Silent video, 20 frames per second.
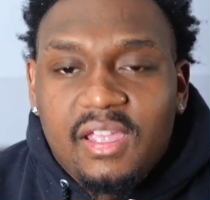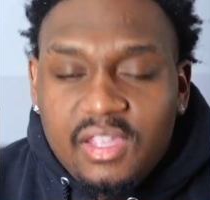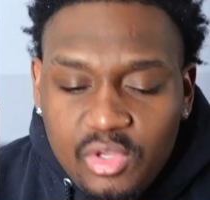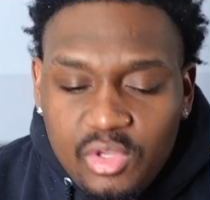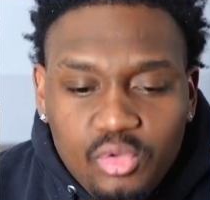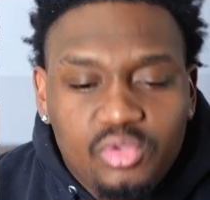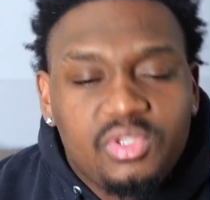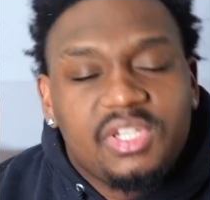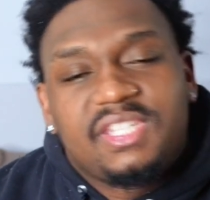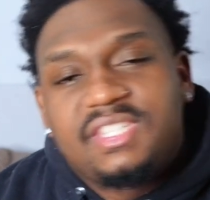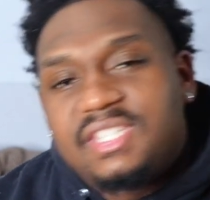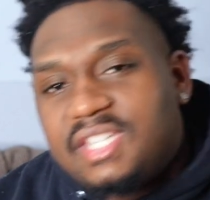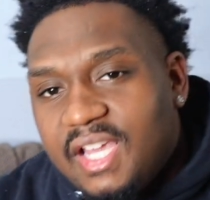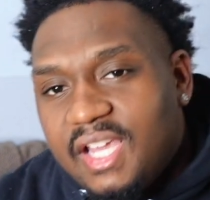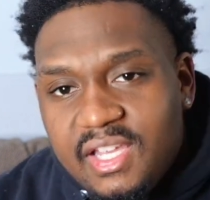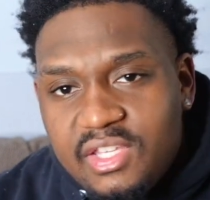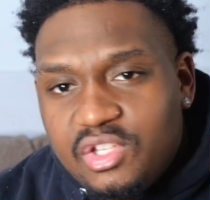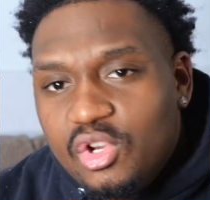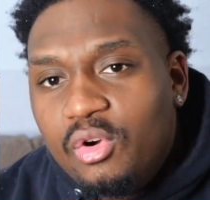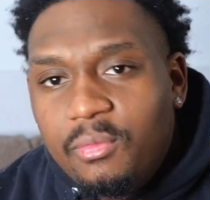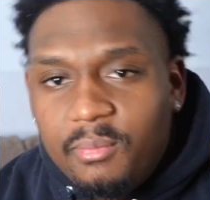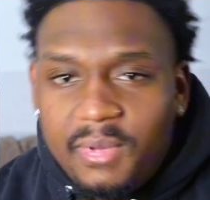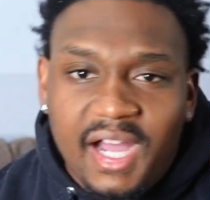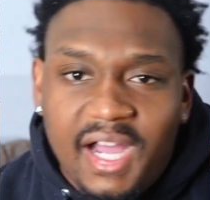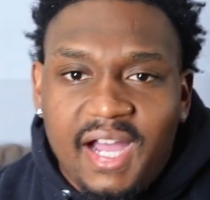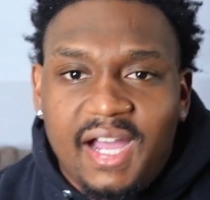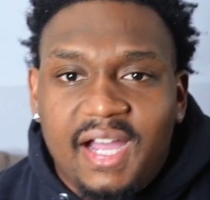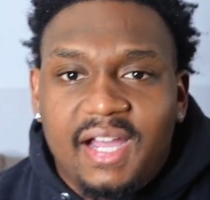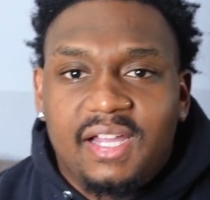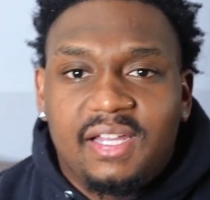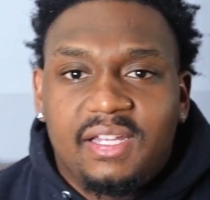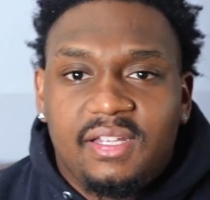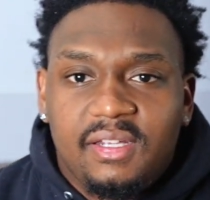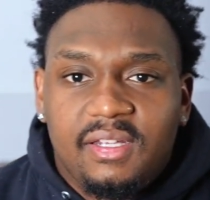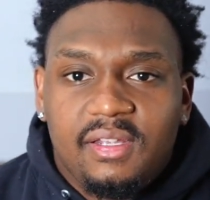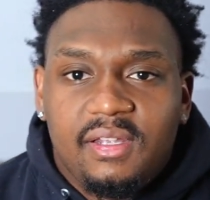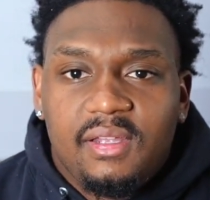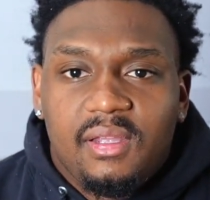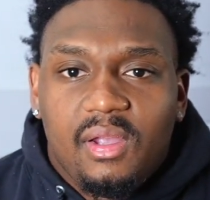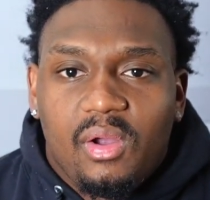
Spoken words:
you just change your mind,